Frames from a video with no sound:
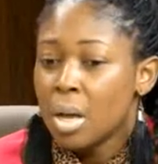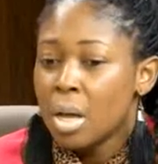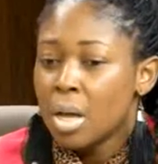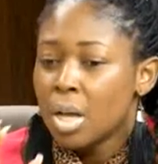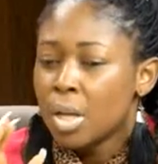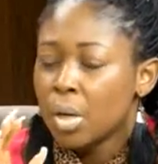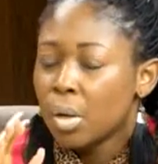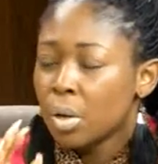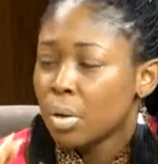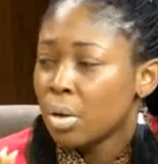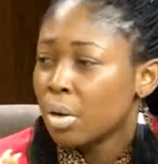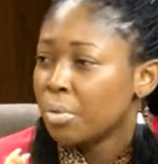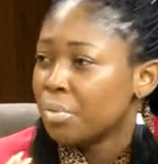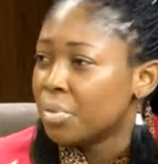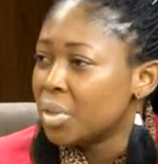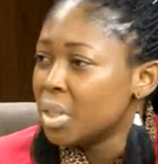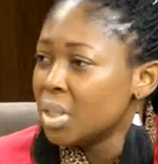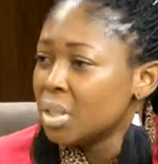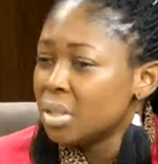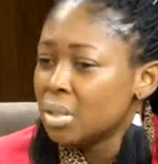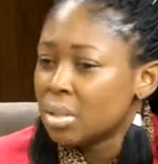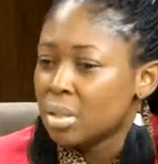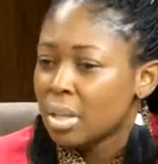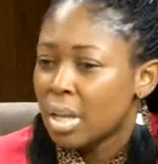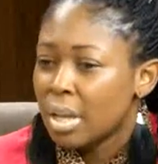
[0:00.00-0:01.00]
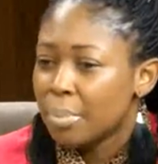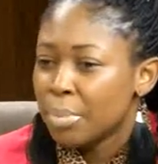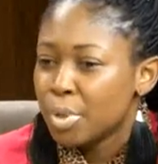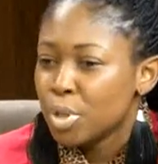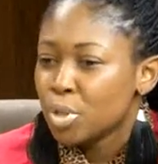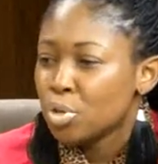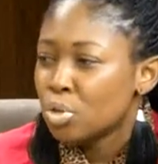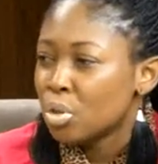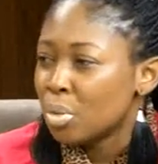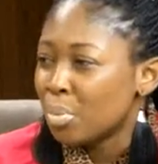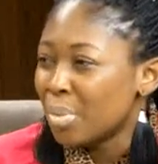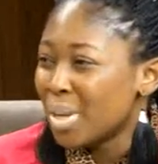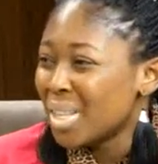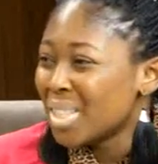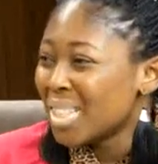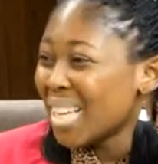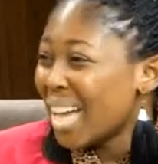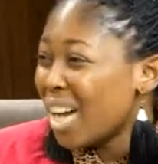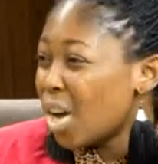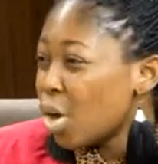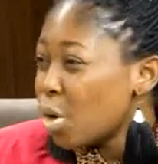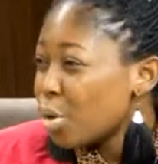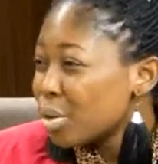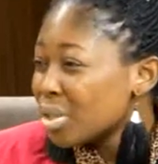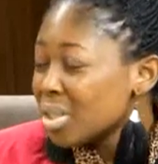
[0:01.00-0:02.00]
A lot of these um, instruments
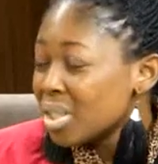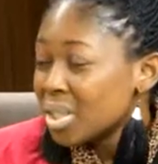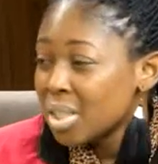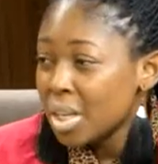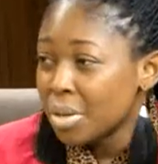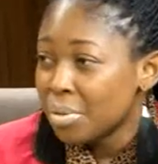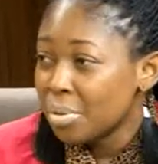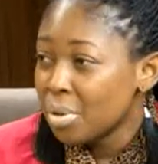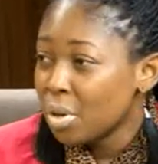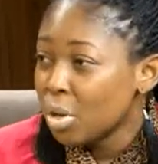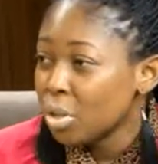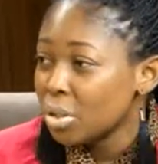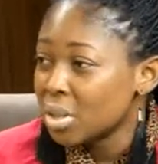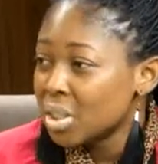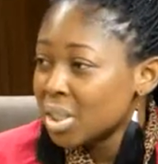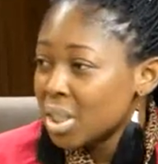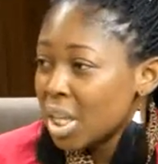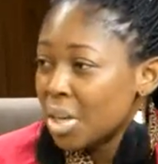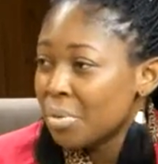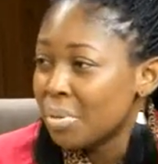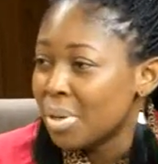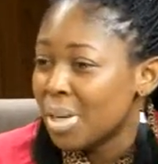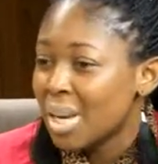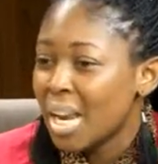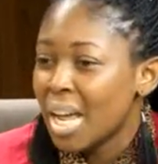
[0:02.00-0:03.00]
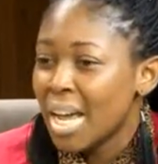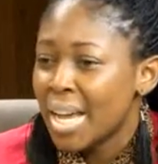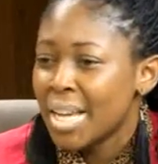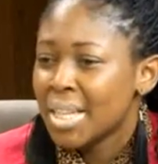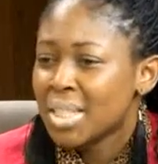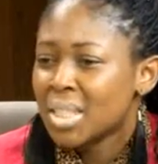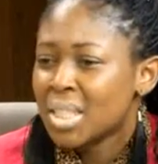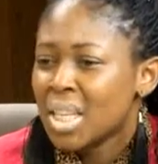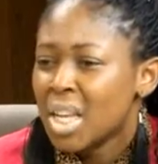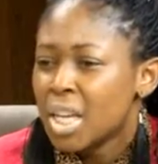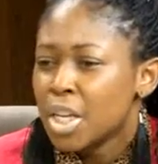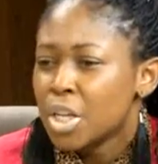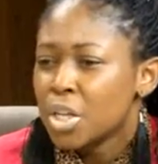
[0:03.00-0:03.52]
are unsterilized.